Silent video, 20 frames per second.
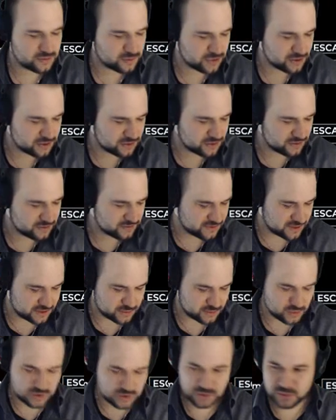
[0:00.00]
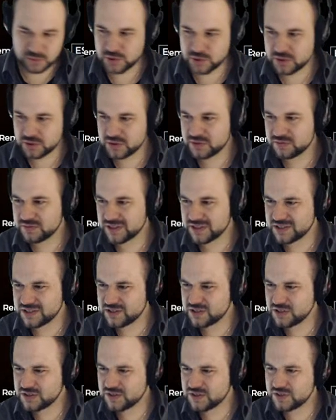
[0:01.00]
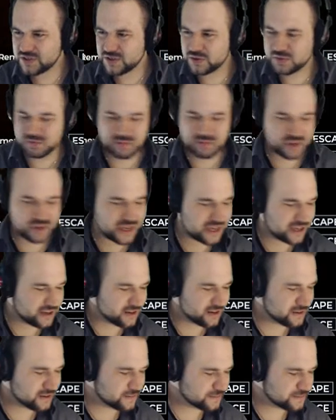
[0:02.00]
Because of that one book. It's not so bad,